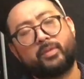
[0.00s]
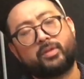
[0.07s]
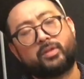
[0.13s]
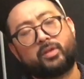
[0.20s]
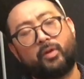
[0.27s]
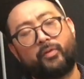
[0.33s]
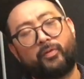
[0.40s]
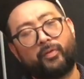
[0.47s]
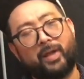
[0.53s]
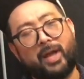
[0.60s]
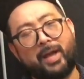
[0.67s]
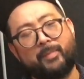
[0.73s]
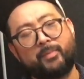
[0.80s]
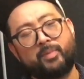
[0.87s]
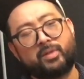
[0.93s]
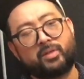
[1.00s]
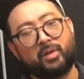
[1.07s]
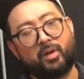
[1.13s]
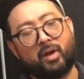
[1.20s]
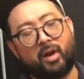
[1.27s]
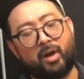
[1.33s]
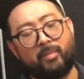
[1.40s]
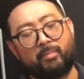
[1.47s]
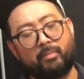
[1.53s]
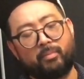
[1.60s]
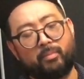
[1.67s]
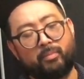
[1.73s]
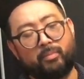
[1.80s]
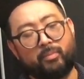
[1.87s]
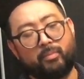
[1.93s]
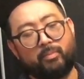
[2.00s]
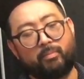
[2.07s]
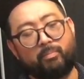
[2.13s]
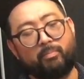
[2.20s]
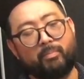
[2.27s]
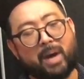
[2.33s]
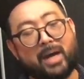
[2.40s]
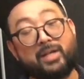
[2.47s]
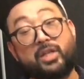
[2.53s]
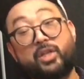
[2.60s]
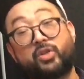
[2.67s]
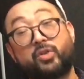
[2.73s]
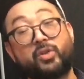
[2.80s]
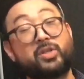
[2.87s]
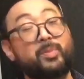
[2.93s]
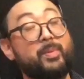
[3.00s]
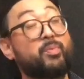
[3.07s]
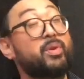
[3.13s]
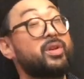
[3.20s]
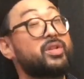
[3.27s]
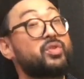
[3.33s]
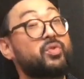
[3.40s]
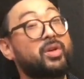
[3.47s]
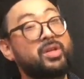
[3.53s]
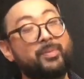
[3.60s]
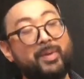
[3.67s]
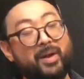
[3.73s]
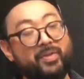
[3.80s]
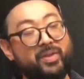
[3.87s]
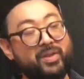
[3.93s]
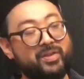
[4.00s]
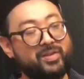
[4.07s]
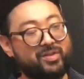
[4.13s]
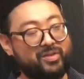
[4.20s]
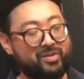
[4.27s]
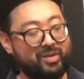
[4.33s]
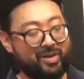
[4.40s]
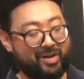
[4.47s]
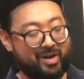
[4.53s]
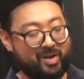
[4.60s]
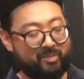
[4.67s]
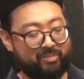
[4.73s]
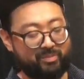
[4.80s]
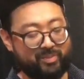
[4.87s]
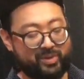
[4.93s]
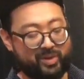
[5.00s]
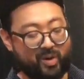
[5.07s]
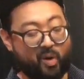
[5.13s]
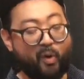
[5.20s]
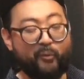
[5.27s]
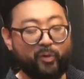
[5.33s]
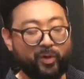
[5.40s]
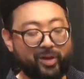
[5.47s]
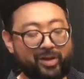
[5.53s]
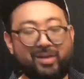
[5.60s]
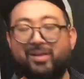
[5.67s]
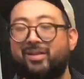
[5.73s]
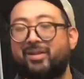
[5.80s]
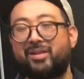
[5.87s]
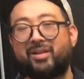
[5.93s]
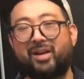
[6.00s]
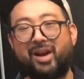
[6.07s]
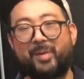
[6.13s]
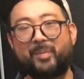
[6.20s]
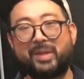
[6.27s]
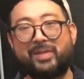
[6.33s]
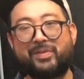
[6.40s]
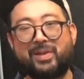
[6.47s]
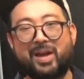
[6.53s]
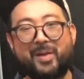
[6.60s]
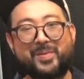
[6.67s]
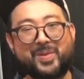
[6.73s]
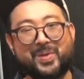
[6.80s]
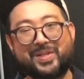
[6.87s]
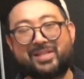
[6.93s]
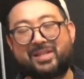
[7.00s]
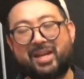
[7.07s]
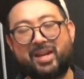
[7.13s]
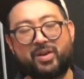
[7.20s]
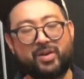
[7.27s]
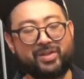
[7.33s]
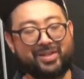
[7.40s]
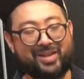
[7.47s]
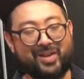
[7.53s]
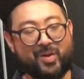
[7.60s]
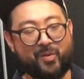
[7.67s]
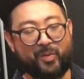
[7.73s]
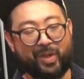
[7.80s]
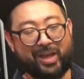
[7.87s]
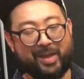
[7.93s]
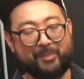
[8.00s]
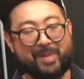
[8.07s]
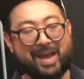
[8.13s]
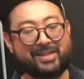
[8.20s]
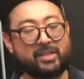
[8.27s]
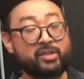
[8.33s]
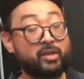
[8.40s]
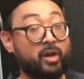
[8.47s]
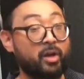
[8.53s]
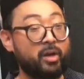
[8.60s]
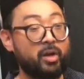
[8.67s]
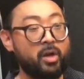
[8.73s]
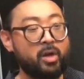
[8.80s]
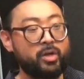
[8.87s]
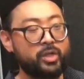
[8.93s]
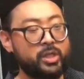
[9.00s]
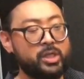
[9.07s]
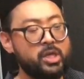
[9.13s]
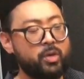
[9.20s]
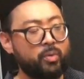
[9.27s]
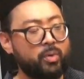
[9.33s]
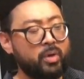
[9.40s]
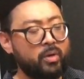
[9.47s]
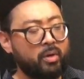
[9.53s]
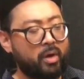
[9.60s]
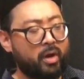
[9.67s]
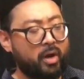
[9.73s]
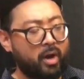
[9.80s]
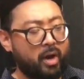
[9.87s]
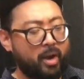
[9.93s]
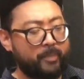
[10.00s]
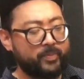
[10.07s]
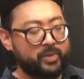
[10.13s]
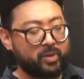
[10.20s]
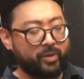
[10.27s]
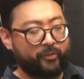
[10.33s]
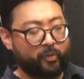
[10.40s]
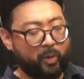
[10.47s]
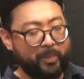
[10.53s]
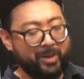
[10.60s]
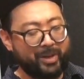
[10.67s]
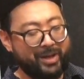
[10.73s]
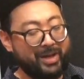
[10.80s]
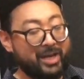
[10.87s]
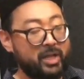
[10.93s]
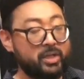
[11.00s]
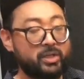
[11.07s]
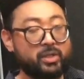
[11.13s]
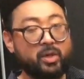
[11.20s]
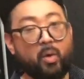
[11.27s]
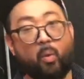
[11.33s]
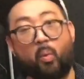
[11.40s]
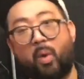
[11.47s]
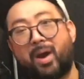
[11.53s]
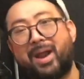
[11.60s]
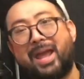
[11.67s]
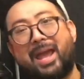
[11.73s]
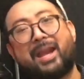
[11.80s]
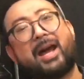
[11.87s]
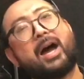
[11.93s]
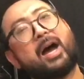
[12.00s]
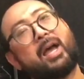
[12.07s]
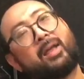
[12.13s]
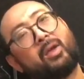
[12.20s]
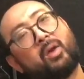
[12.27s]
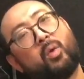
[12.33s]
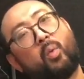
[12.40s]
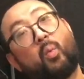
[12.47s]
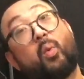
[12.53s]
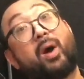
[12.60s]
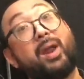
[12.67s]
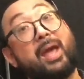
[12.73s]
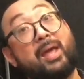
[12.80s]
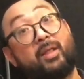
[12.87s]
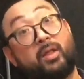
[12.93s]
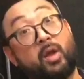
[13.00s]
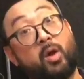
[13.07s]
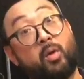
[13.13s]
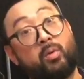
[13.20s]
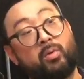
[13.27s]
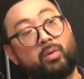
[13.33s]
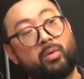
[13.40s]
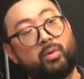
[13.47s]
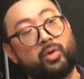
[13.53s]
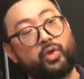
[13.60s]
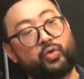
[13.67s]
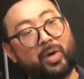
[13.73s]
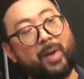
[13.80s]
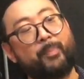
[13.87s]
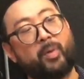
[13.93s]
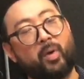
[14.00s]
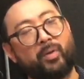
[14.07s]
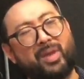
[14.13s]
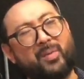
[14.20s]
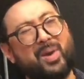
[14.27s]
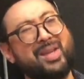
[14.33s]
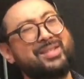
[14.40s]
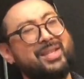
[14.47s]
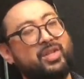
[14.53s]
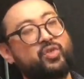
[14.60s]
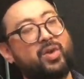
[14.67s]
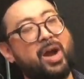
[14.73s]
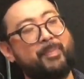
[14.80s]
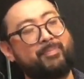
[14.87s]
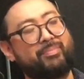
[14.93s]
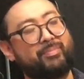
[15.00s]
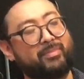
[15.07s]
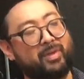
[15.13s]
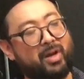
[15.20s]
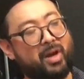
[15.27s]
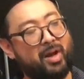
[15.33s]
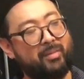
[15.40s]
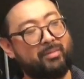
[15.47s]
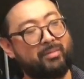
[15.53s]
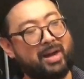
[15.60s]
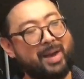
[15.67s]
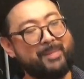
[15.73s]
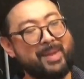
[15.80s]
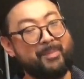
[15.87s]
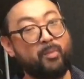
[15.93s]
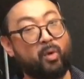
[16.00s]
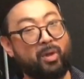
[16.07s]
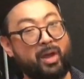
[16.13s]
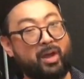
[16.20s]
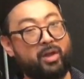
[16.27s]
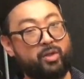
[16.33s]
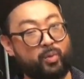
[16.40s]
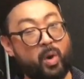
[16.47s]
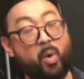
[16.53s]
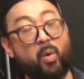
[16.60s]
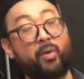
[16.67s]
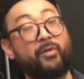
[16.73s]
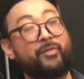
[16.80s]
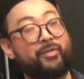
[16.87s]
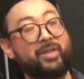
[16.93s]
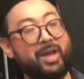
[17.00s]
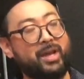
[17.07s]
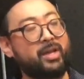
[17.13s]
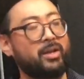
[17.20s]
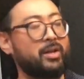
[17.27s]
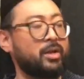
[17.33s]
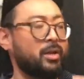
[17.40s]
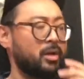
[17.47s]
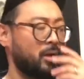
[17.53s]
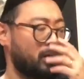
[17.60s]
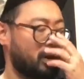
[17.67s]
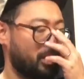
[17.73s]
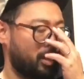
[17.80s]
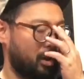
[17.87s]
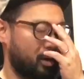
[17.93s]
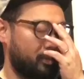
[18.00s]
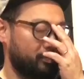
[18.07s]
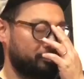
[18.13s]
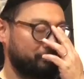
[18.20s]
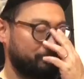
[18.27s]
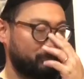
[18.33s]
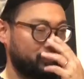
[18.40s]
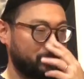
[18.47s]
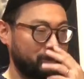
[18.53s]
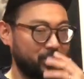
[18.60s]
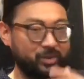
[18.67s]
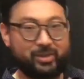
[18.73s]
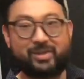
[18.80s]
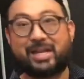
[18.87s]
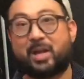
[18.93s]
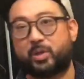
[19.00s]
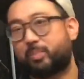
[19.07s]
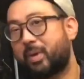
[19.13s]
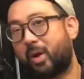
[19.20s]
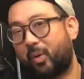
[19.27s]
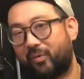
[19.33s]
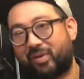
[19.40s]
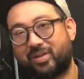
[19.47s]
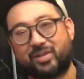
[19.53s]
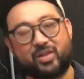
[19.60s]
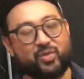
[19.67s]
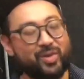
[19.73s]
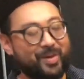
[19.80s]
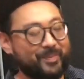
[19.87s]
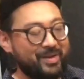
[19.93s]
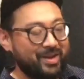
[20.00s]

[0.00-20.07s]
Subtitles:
So flams, my teacher used to be pretty strict about this. So hopefully I'm living up to his standards, and hopefully I can pass this on to you. So the formula is one hand high, one hand low, drop both. And when I say drop, I mean more like throw or flick. It just sounds better if I say drop.